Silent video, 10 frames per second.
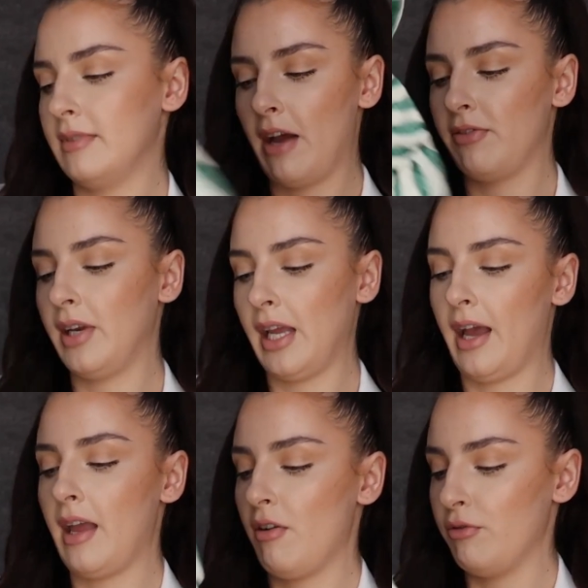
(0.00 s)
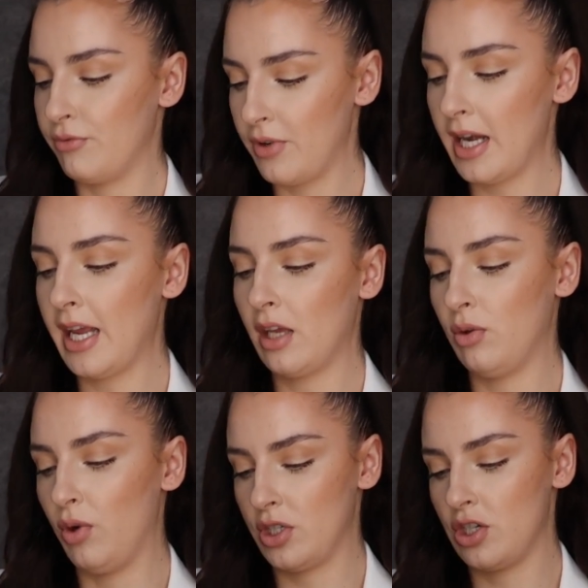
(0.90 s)
definitely a really
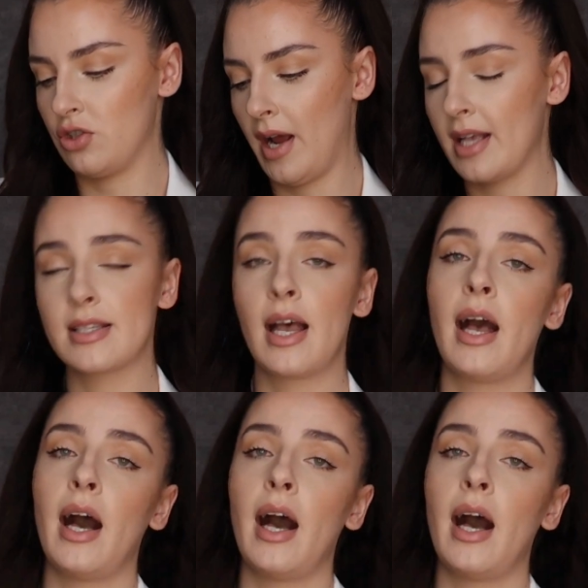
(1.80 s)
gorgeous dress.